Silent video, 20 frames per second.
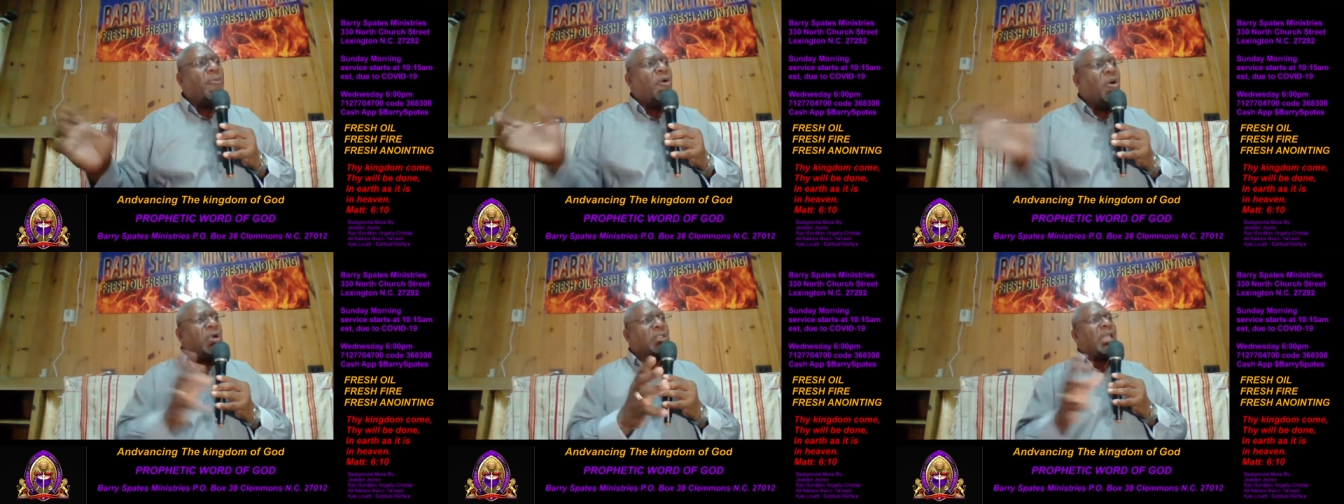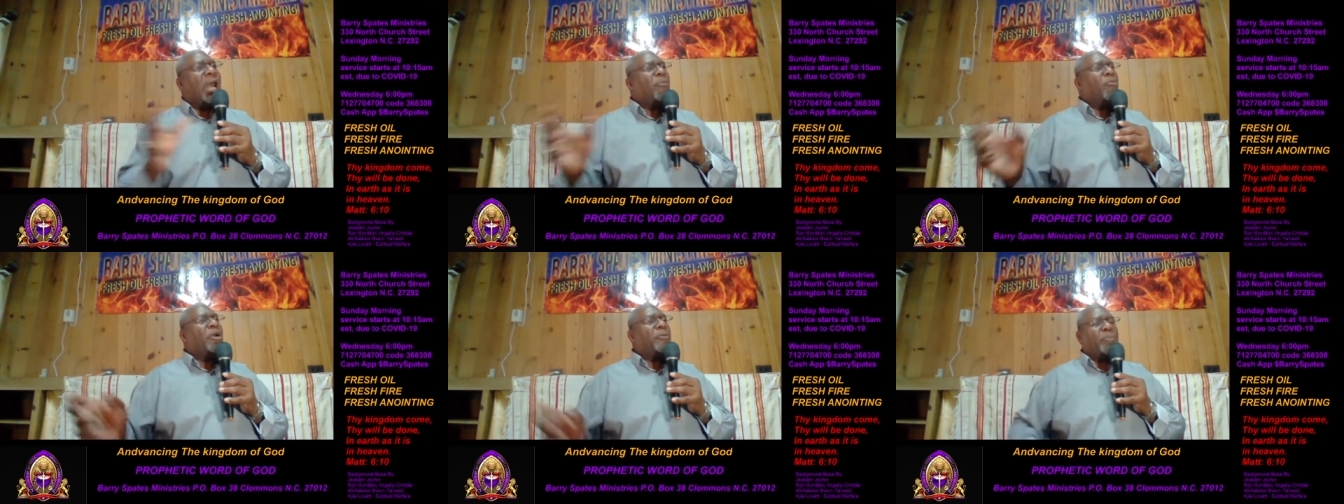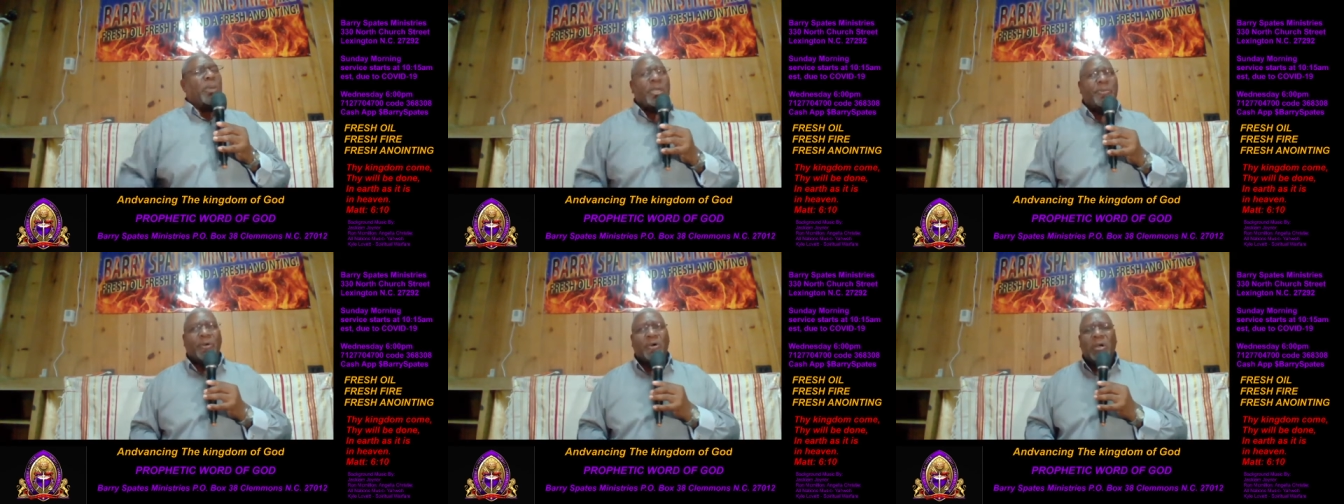hooked up with
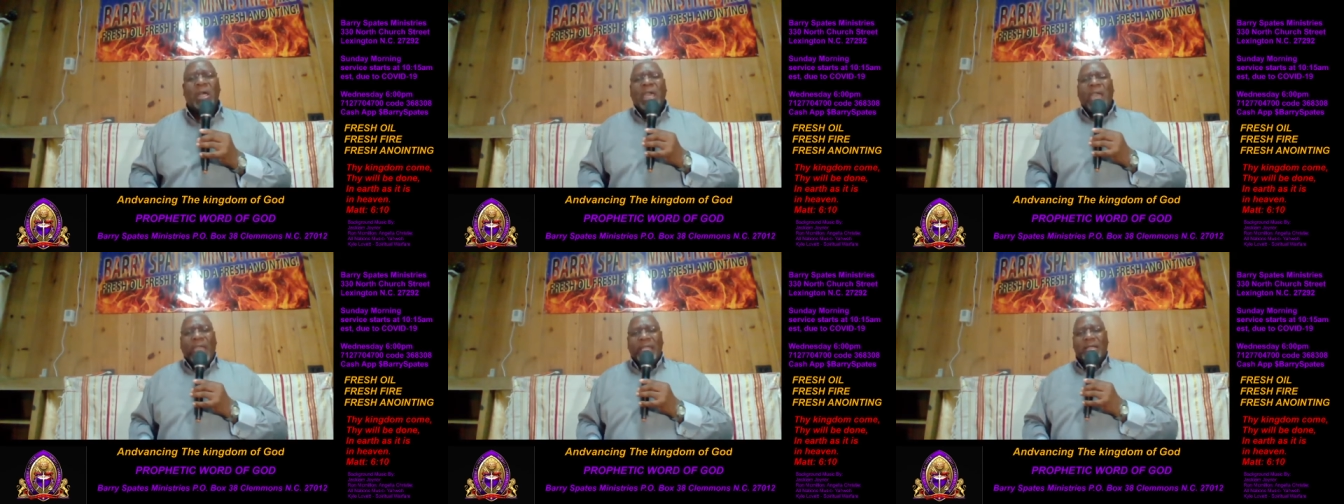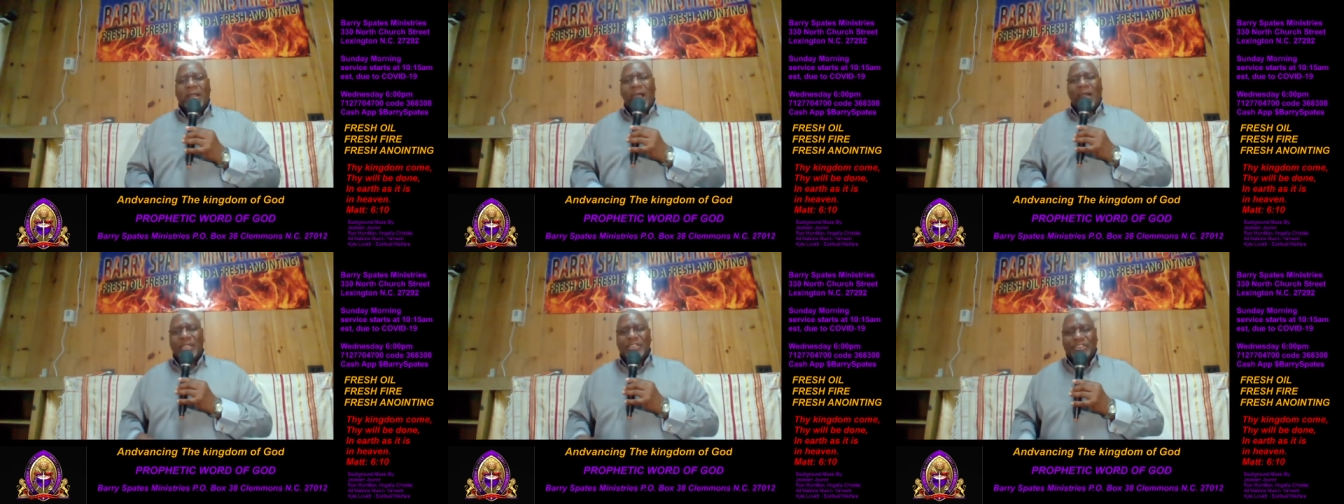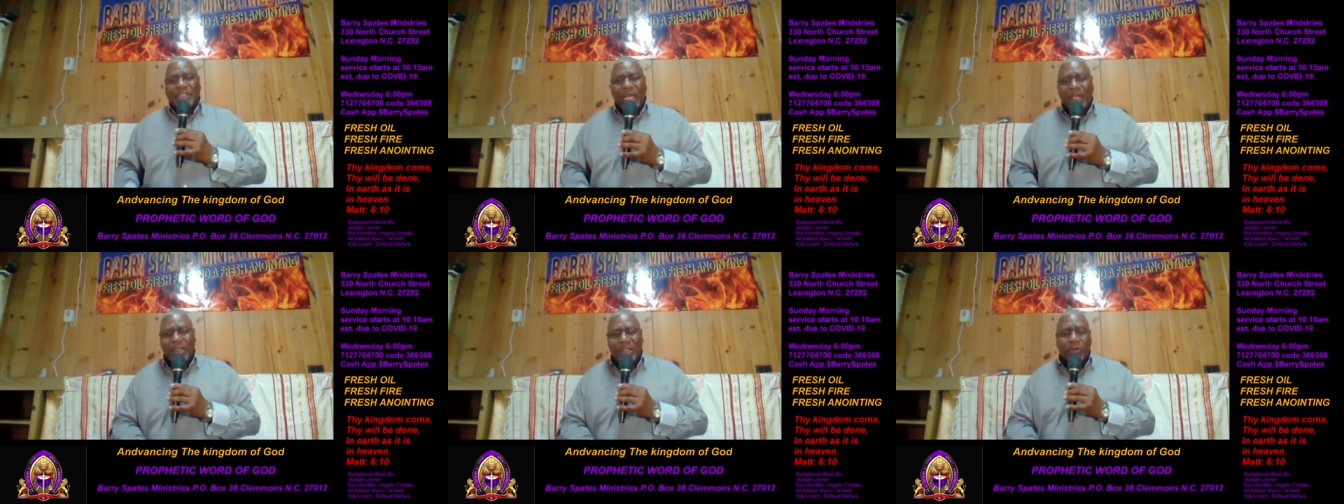people, and God's
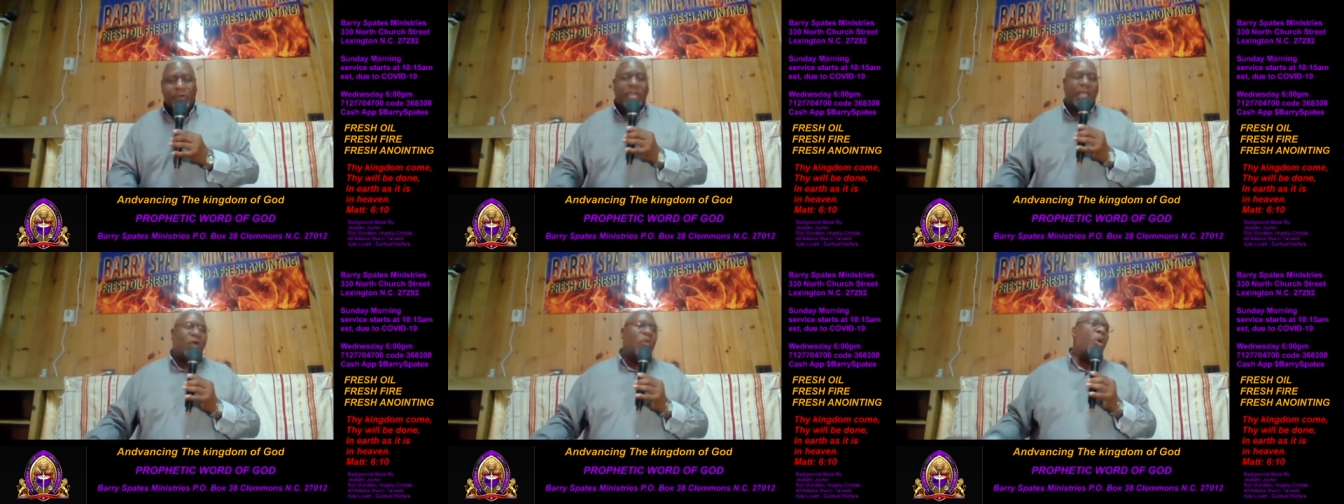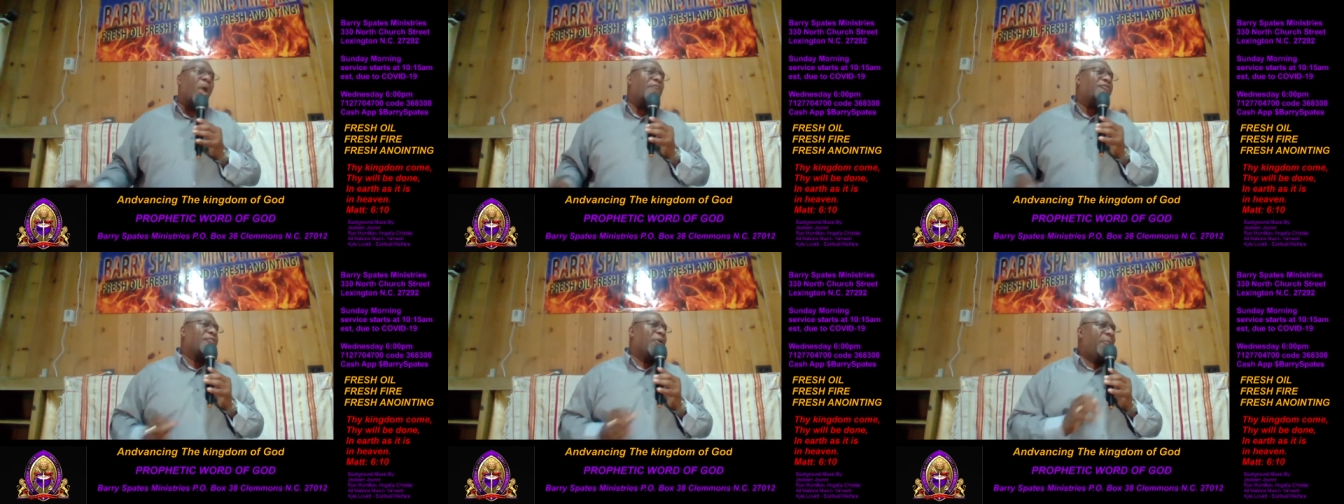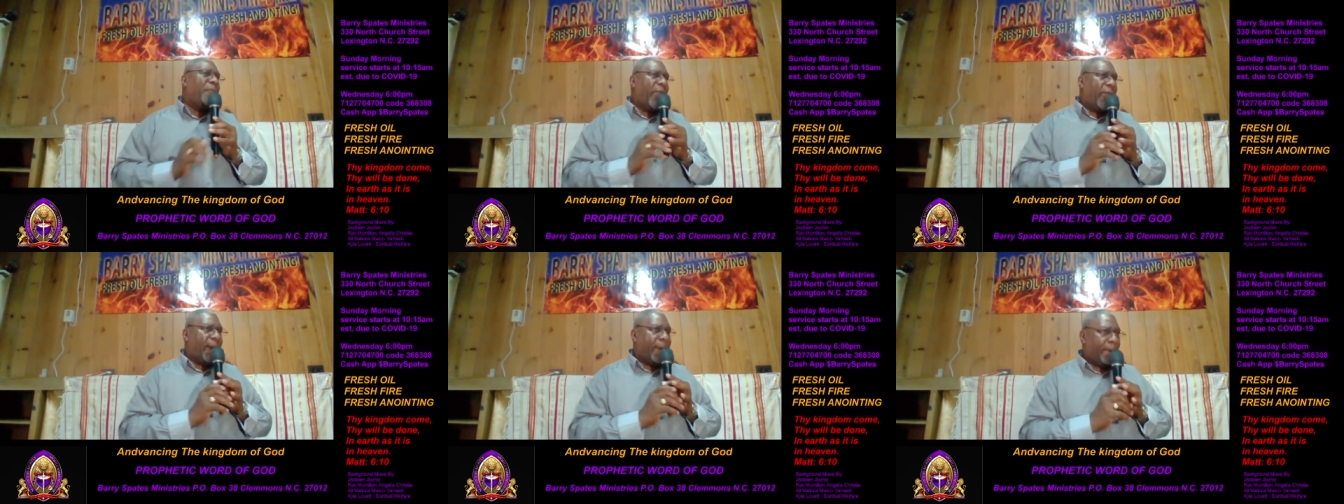telling you, get away
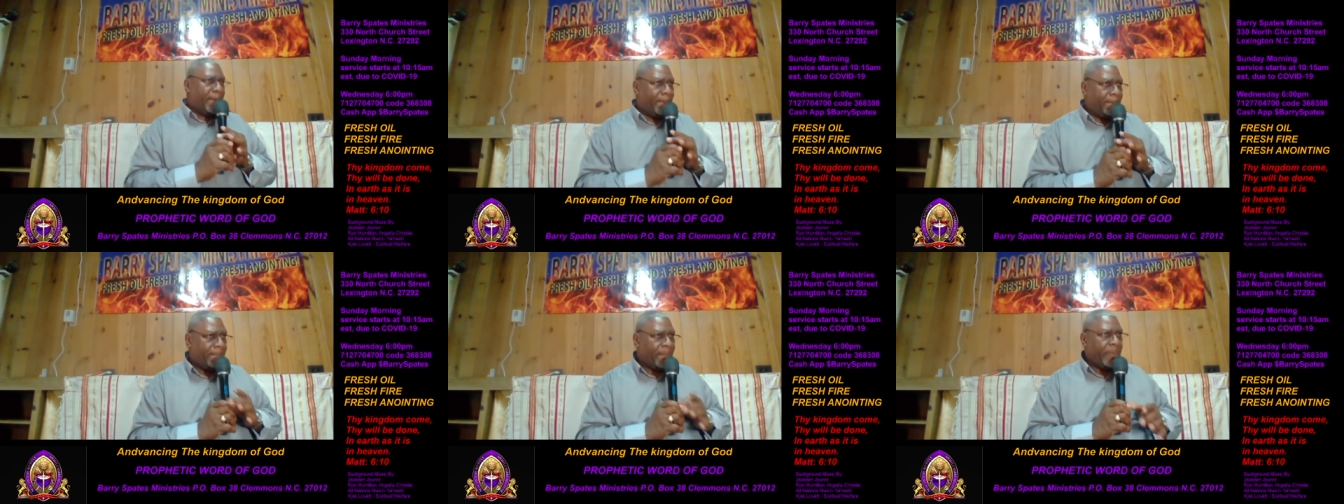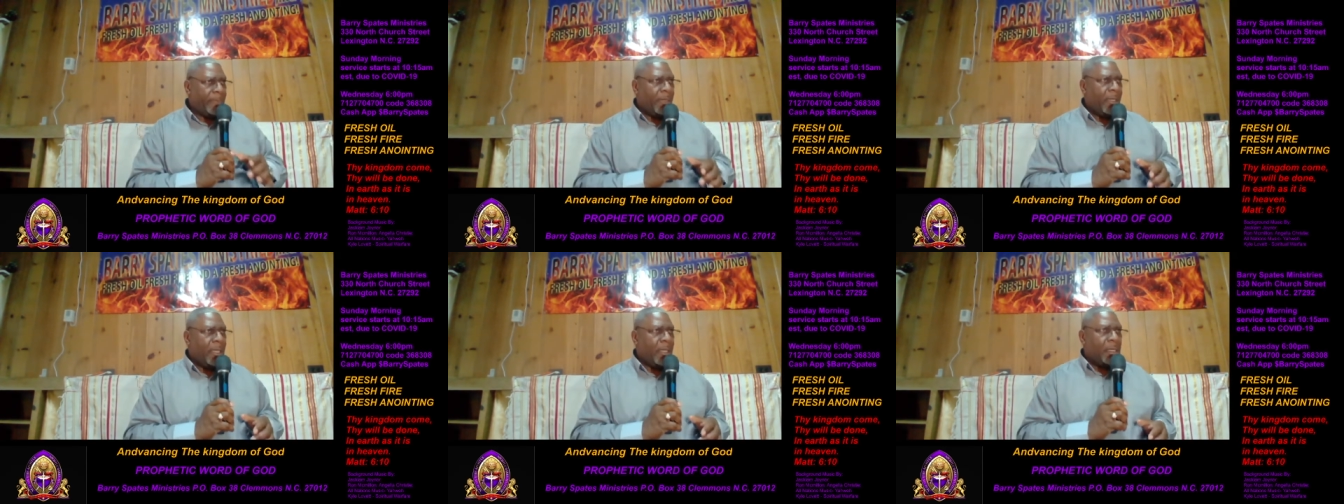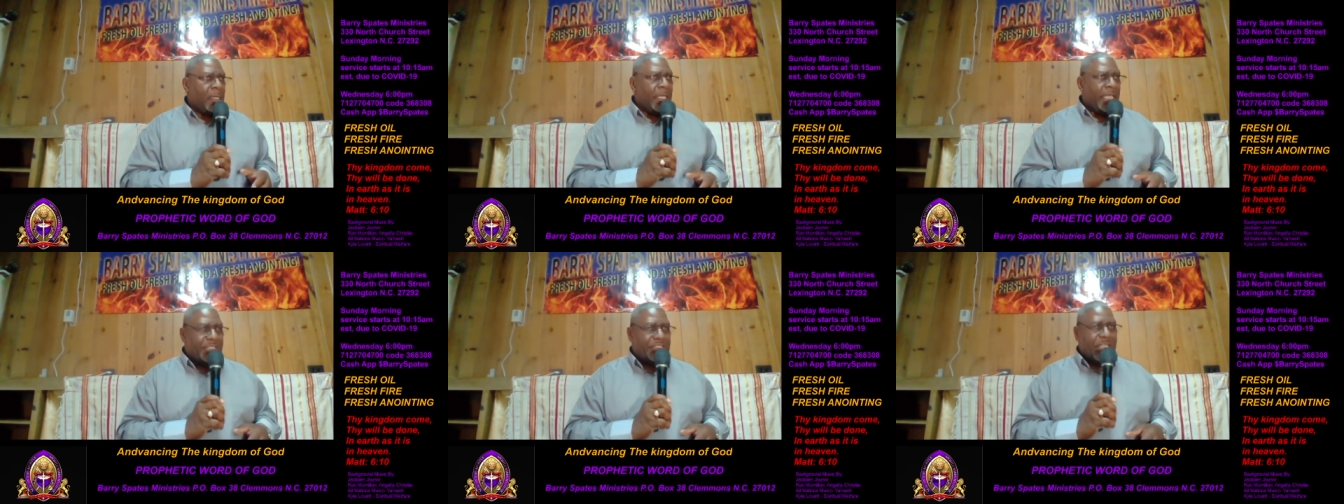from them.
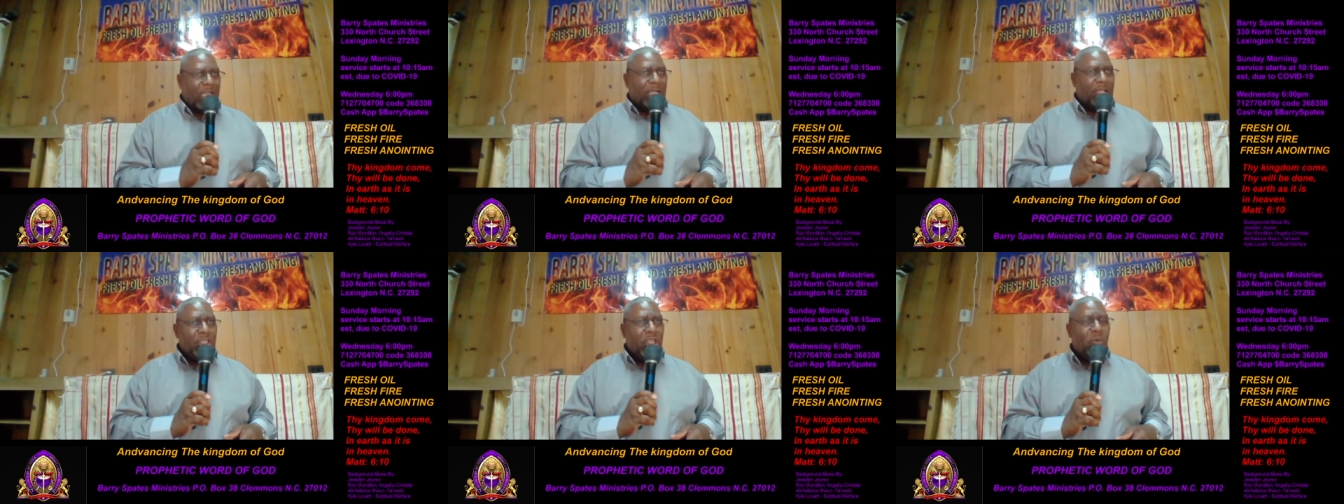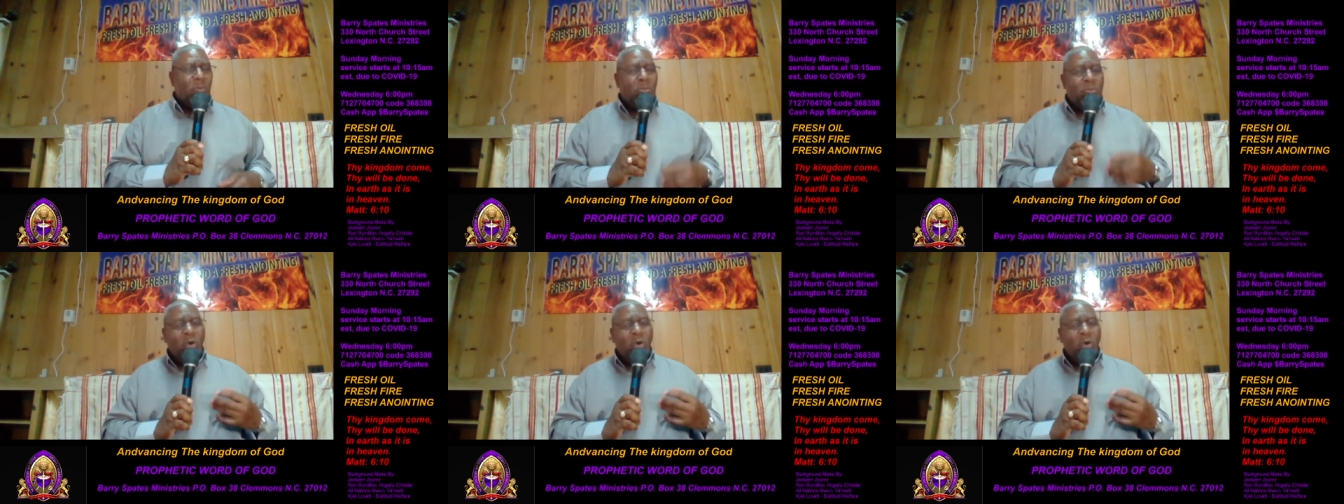He's telling you,